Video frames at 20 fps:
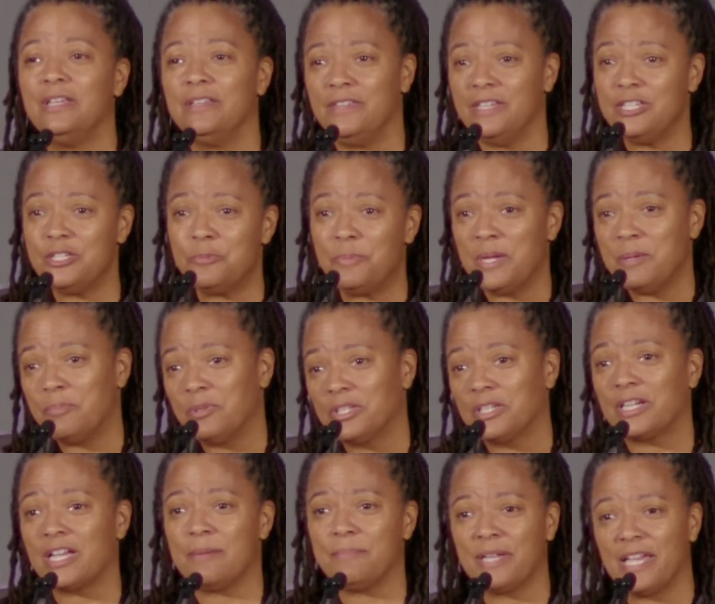these people are
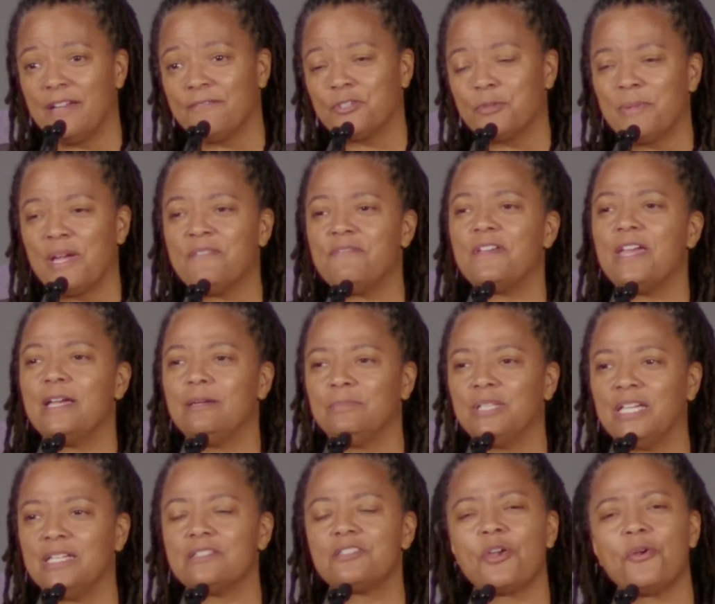coming after my
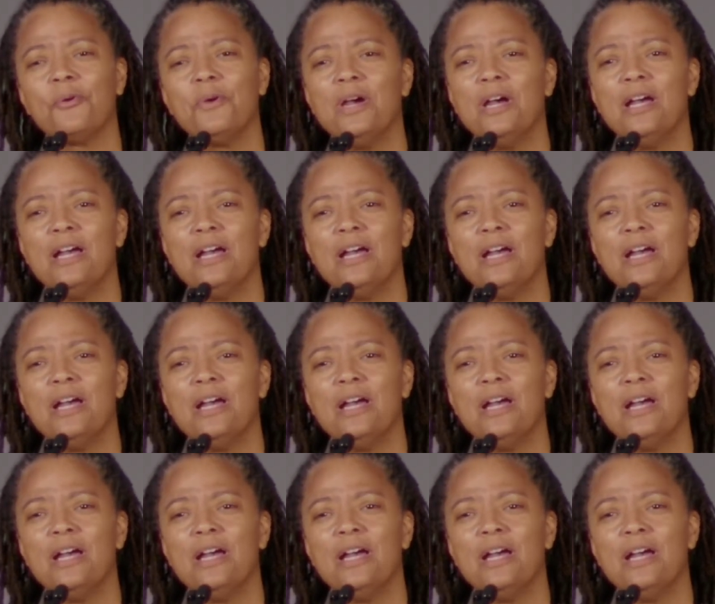family. And so